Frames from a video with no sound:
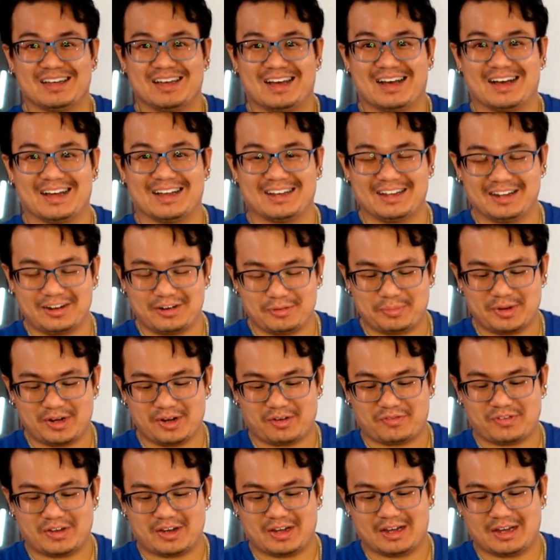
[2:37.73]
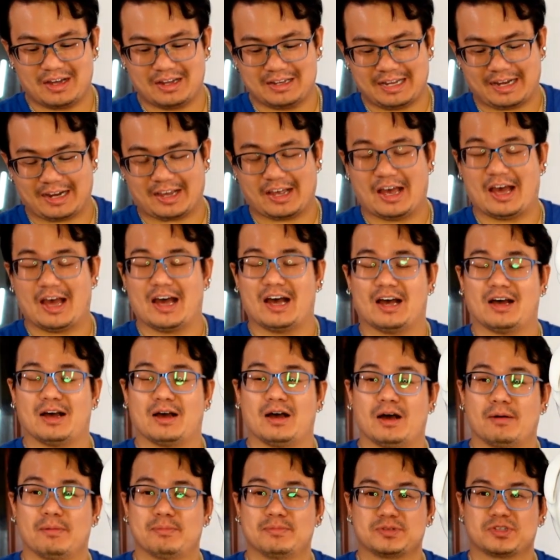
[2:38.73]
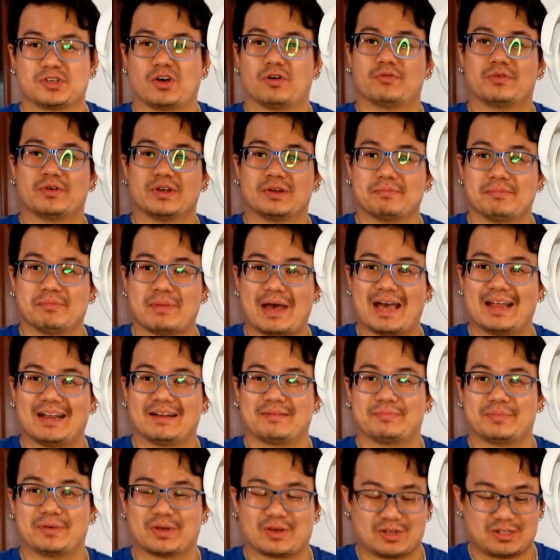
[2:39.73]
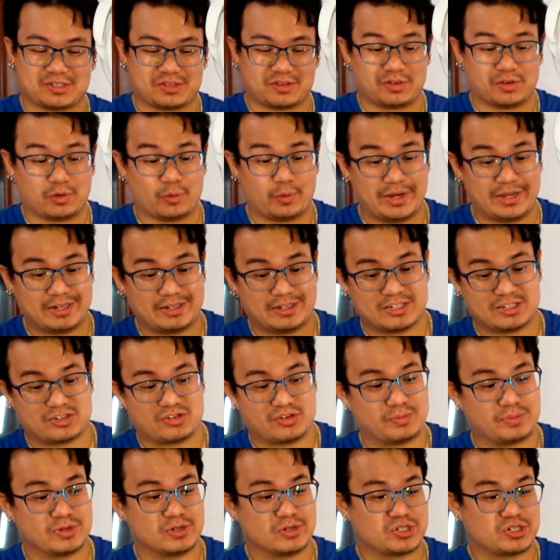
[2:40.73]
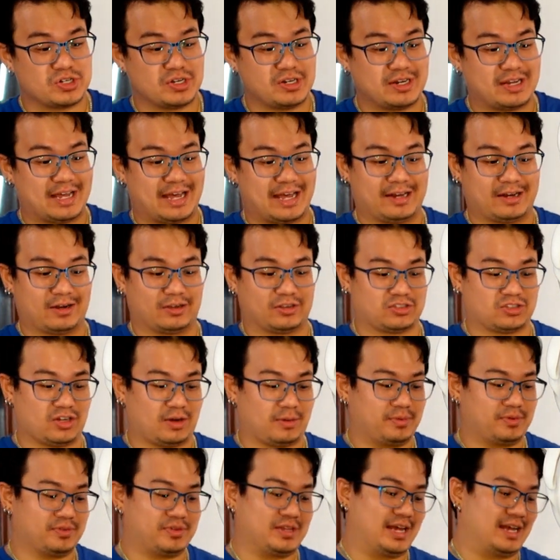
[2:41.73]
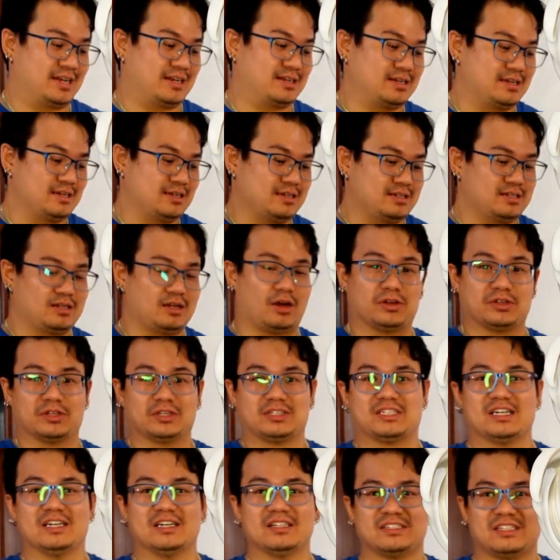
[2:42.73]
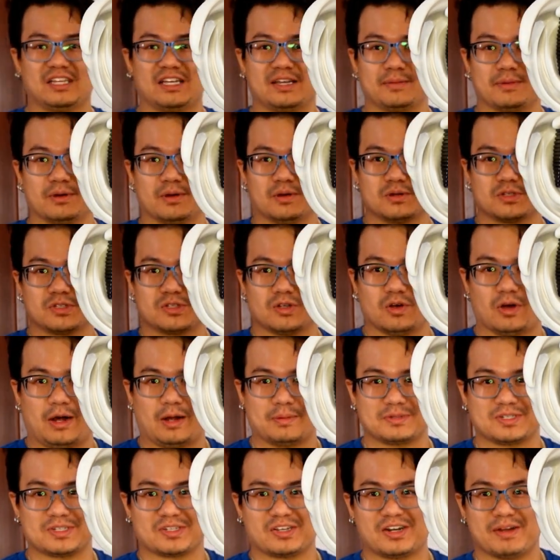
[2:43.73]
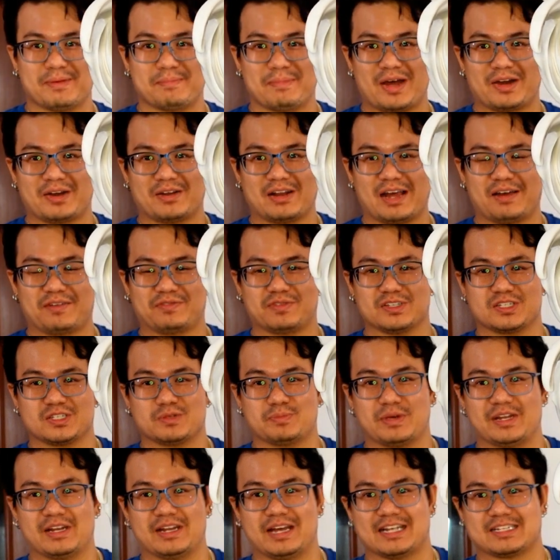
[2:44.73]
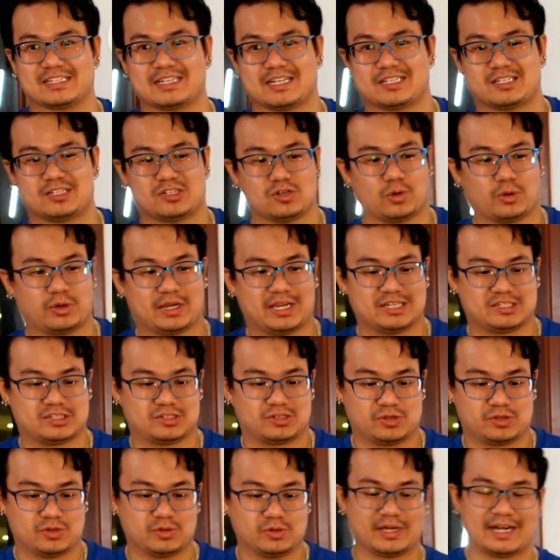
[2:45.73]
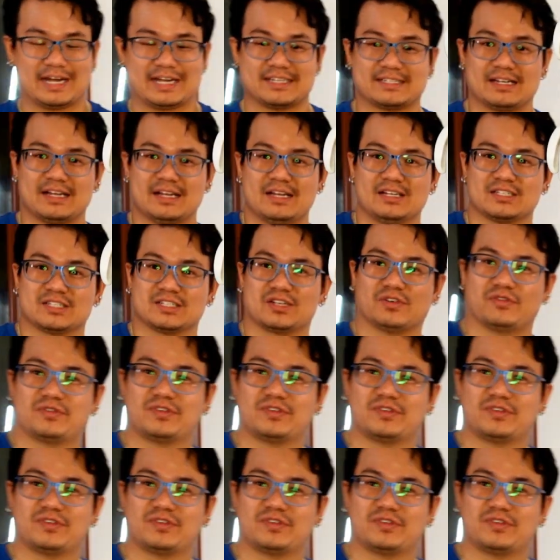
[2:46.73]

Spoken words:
a little bit of a absorbent mat because of the weight distribution, and on top of that on the turntable. So I'm just gonna manually have to spin it as I showcase to you guys. So